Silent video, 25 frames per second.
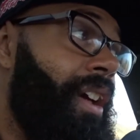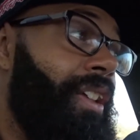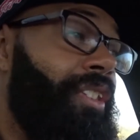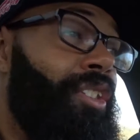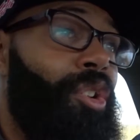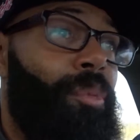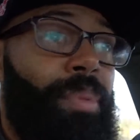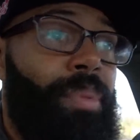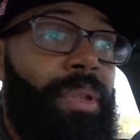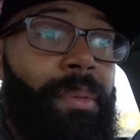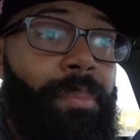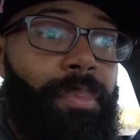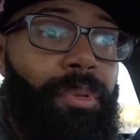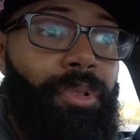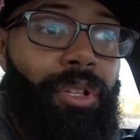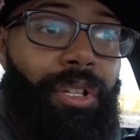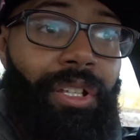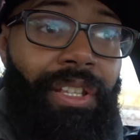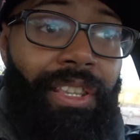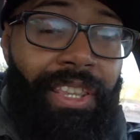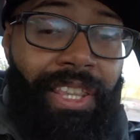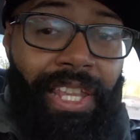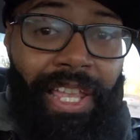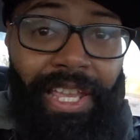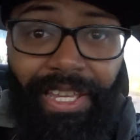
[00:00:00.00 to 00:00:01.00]
I know people are
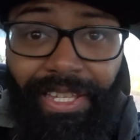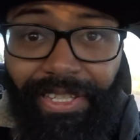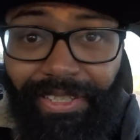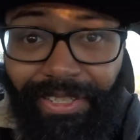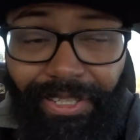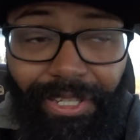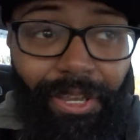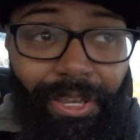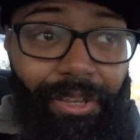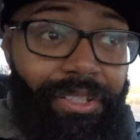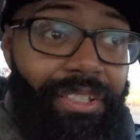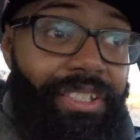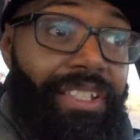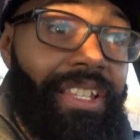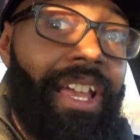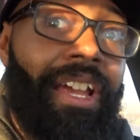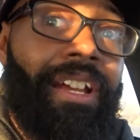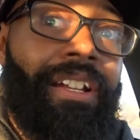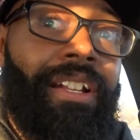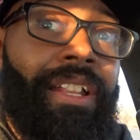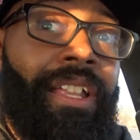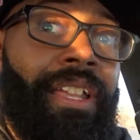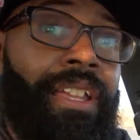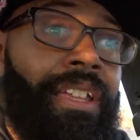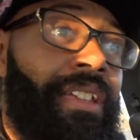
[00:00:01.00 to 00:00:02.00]
lazy on
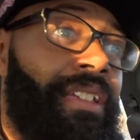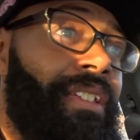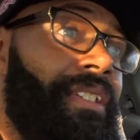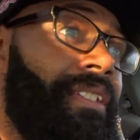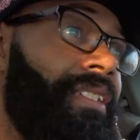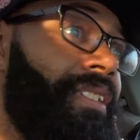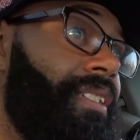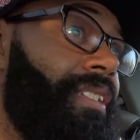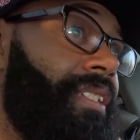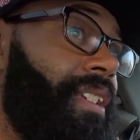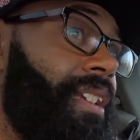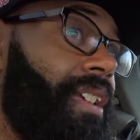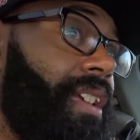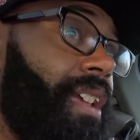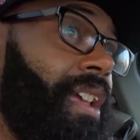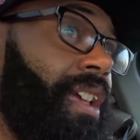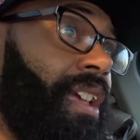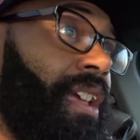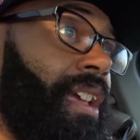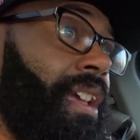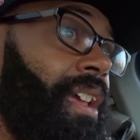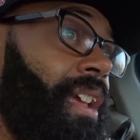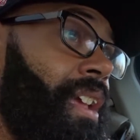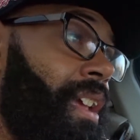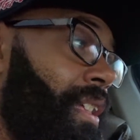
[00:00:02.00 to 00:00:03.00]
Saturdays.
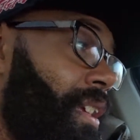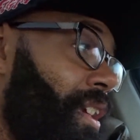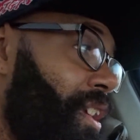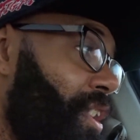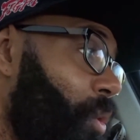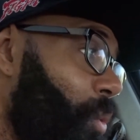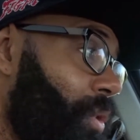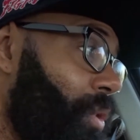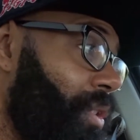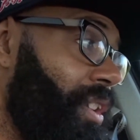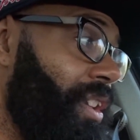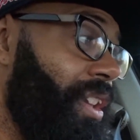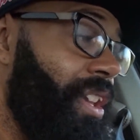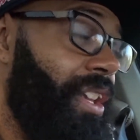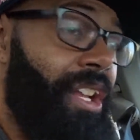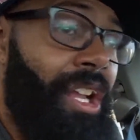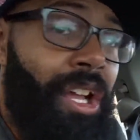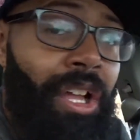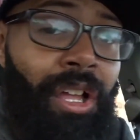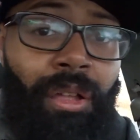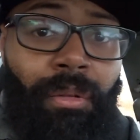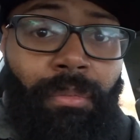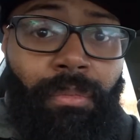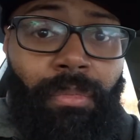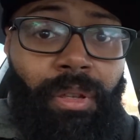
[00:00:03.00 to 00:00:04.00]
They don't want to get
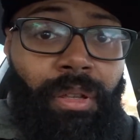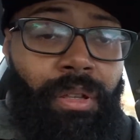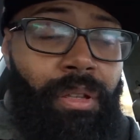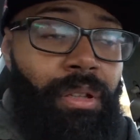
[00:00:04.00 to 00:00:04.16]
up.